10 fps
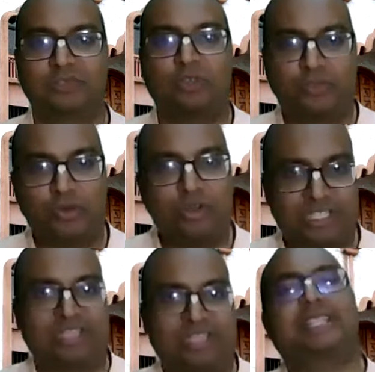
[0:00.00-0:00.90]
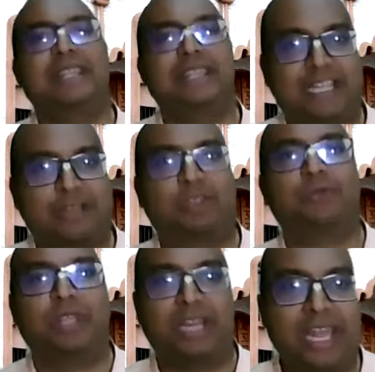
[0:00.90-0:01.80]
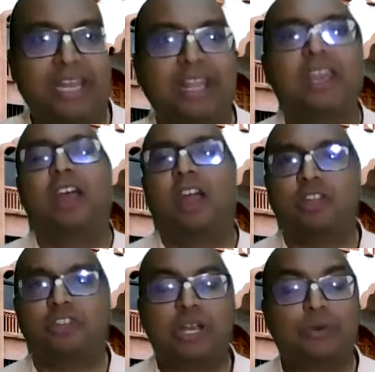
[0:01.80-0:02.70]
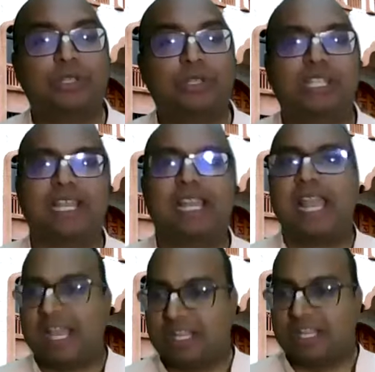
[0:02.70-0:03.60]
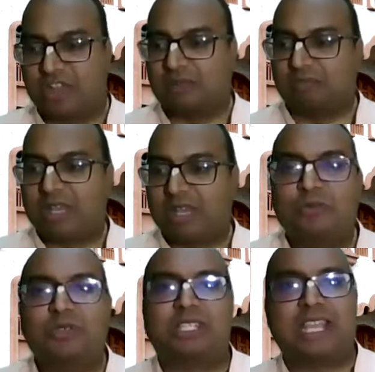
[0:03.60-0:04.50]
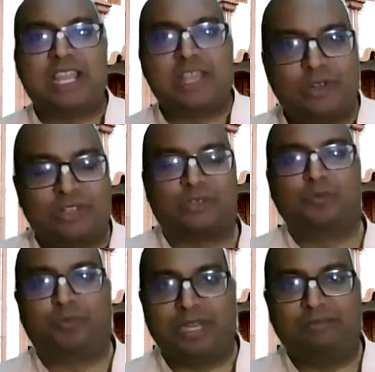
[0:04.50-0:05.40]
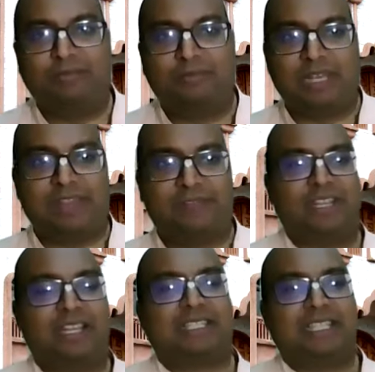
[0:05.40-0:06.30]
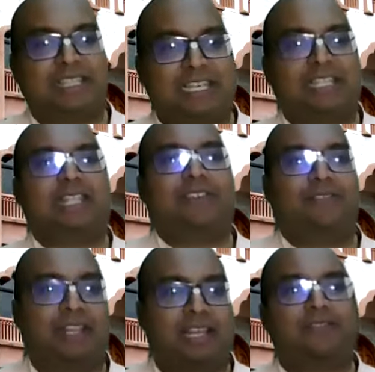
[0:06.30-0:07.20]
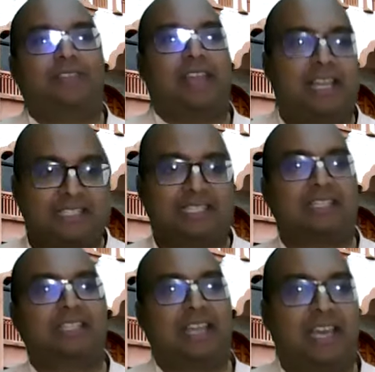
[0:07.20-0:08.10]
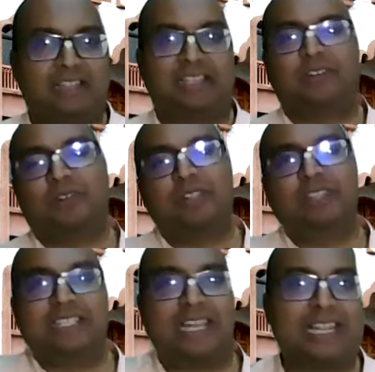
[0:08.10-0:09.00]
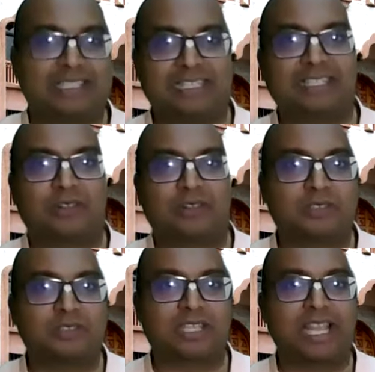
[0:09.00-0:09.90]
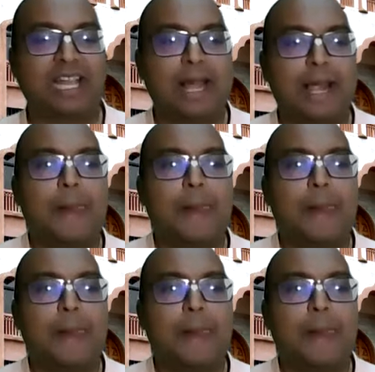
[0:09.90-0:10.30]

Of course, in the 10th chapter we read, Arjuna was saying, it's not me who is saying you are the supreme. Even Asita, Devala, Vyasa, Narada, all these great saints are also saying.